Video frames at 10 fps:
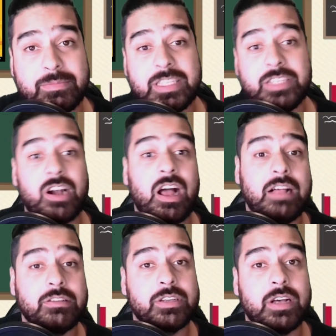These are
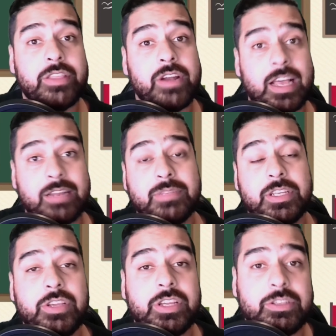also other items that
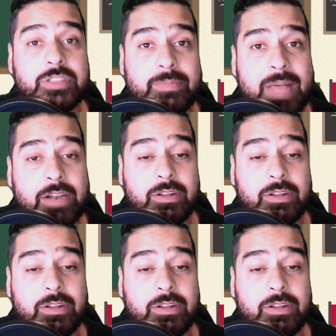you can use to battle.